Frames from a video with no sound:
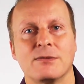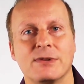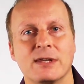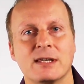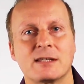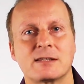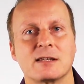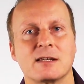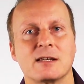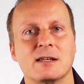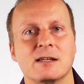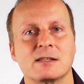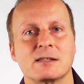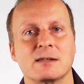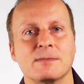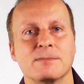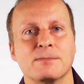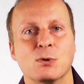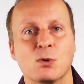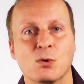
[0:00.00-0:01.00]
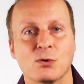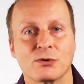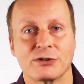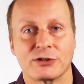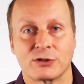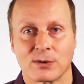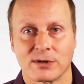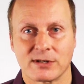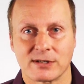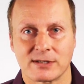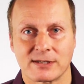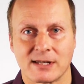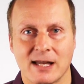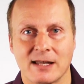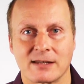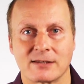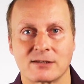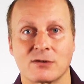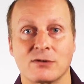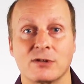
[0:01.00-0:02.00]
This is important to
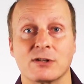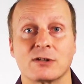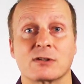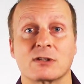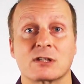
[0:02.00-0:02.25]
understand so that you